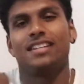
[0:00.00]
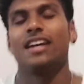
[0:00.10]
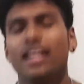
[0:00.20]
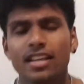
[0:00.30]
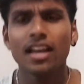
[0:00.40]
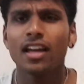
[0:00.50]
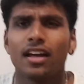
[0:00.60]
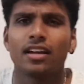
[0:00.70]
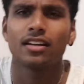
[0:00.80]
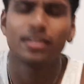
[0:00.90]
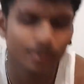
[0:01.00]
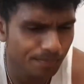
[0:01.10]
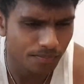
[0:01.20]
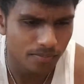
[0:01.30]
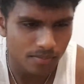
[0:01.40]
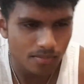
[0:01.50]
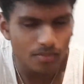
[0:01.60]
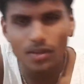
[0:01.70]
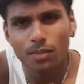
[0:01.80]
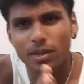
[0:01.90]
And yeah,
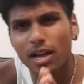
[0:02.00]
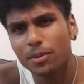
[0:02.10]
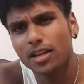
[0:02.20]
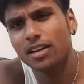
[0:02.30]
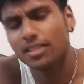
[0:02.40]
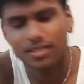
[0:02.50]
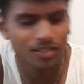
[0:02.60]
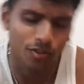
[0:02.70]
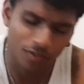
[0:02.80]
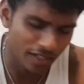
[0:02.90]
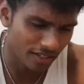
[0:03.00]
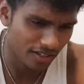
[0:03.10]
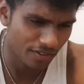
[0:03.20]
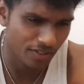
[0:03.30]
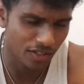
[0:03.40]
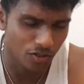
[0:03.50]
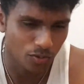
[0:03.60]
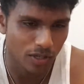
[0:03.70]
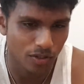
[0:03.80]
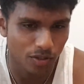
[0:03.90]
be happy, guys. Hopefully everything goes
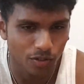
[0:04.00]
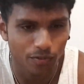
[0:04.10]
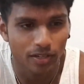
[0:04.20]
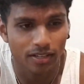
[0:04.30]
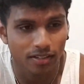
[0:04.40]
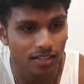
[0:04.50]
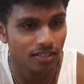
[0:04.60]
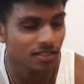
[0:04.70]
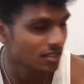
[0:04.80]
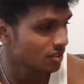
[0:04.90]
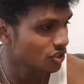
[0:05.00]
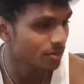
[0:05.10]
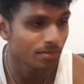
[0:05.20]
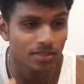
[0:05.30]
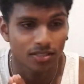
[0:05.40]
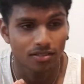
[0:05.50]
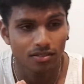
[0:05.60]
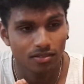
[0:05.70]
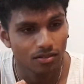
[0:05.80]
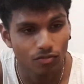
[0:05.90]
well. Hopefully things and gyms
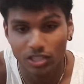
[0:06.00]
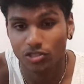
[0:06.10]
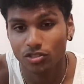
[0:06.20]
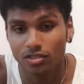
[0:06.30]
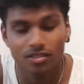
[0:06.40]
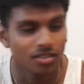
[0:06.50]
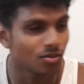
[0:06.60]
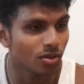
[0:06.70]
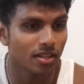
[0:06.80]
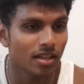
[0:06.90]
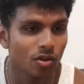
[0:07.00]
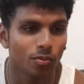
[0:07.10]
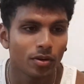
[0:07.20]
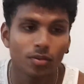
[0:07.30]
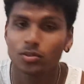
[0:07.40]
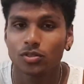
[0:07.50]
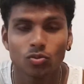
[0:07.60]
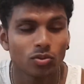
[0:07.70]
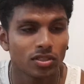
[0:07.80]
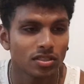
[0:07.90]
and restaurants and all of that open up,
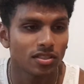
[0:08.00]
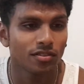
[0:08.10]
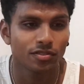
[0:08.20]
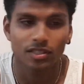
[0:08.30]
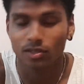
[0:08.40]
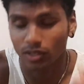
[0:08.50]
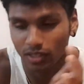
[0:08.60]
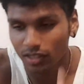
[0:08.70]
schools and stuff. So